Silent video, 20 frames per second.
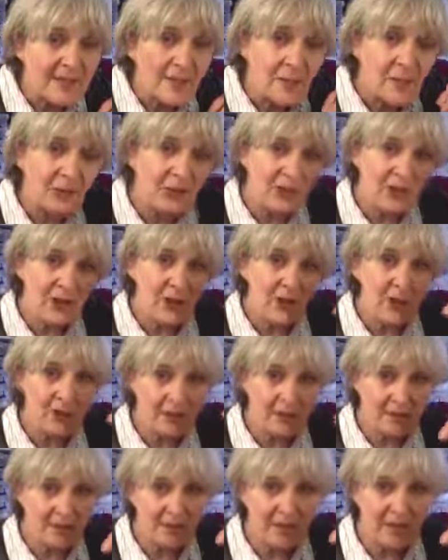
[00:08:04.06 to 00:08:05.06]
which I
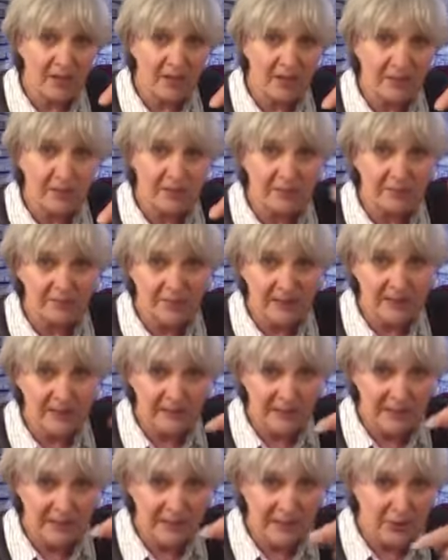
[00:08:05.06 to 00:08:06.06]
sometimes put
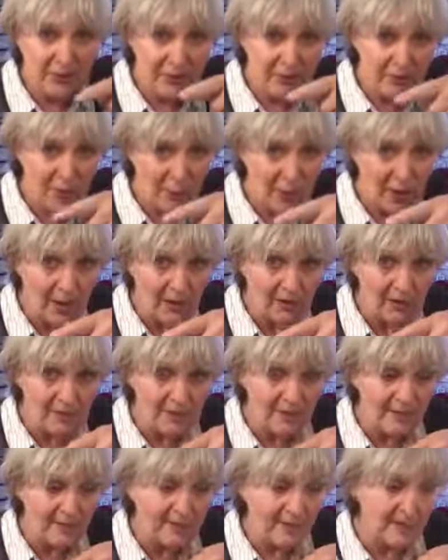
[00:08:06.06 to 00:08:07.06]
metal leaf on as well
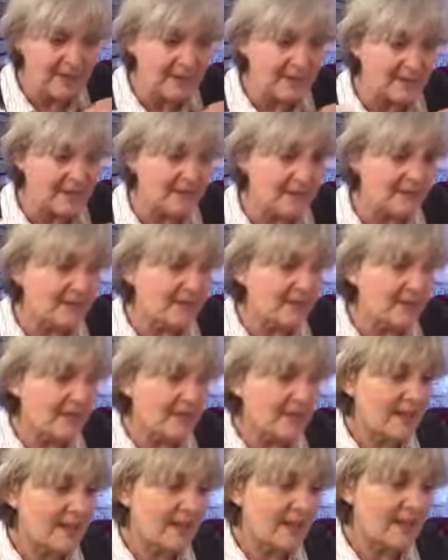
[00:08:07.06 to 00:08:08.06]
in the centre,
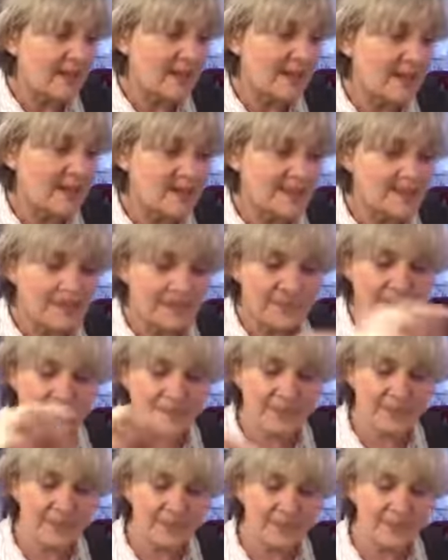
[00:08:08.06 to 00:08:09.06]
and
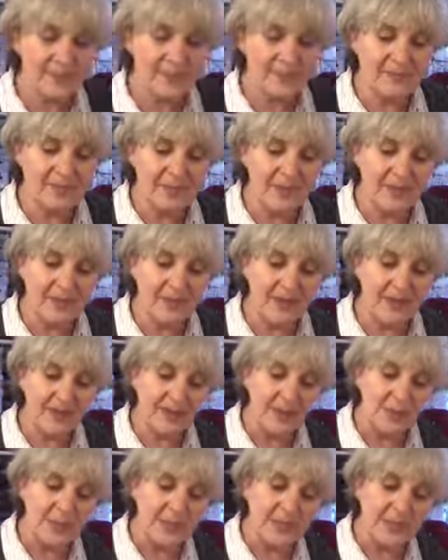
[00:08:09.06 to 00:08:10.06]

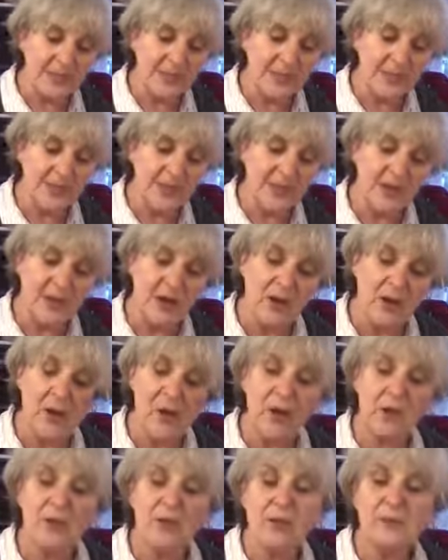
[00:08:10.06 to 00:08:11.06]
then when they
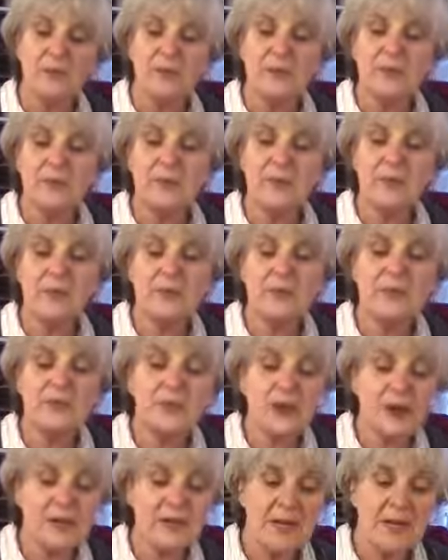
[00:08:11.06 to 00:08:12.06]
are
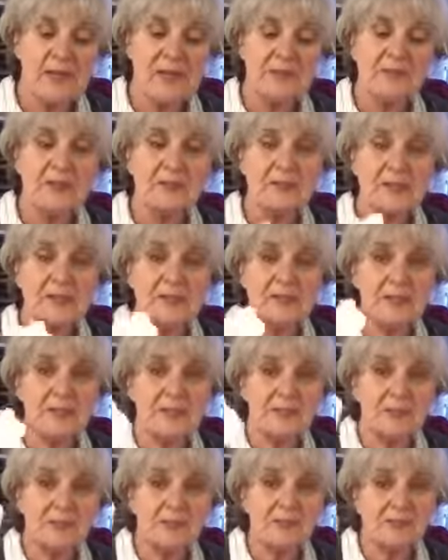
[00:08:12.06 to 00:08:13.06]
dried out and
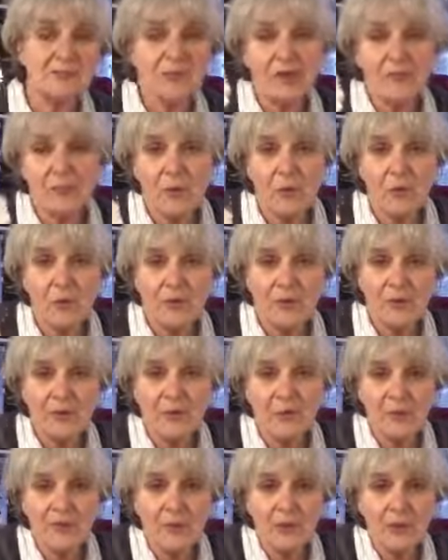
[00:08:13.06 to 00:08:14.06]
gilded and I've got them to the
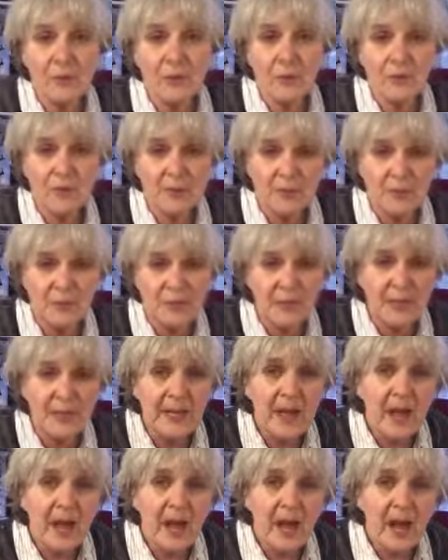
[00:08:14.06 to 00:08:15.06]
level I want them to
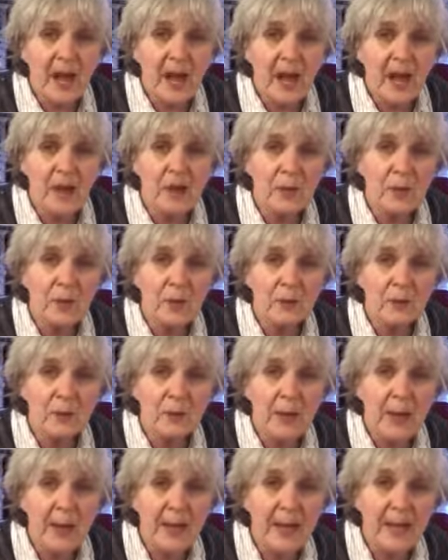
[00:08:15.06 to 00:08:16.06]
be, I will
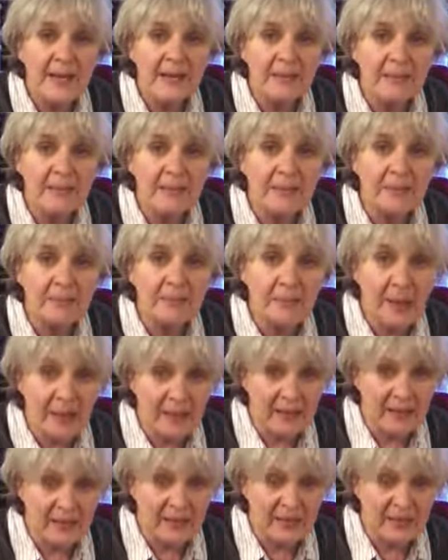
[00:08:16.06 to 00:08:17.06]
paint the
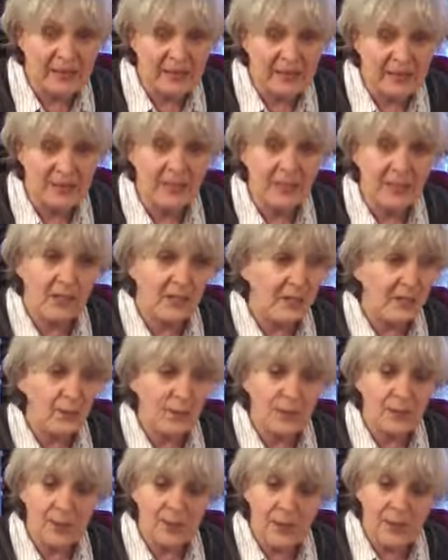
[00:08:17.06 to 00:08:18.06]
back of it
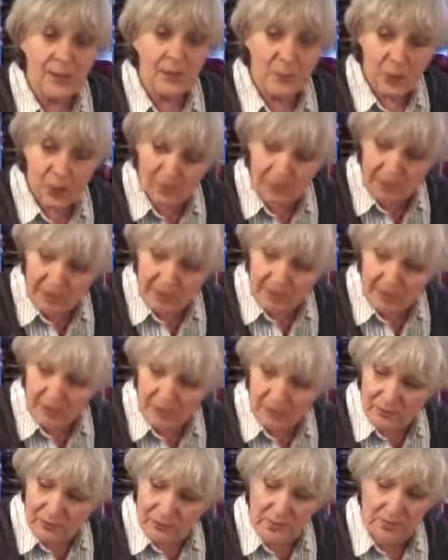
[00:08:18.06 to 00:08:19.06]
with
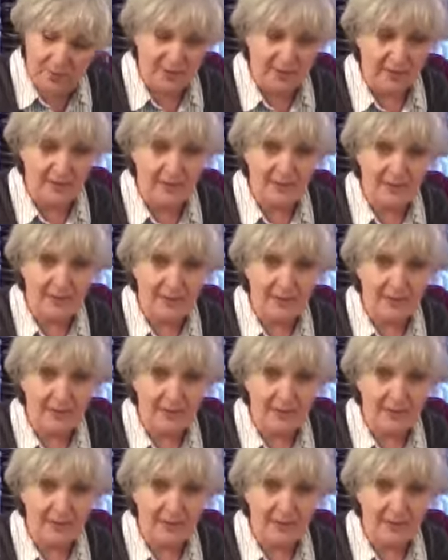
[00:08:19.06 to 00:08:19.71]
epoxy resin.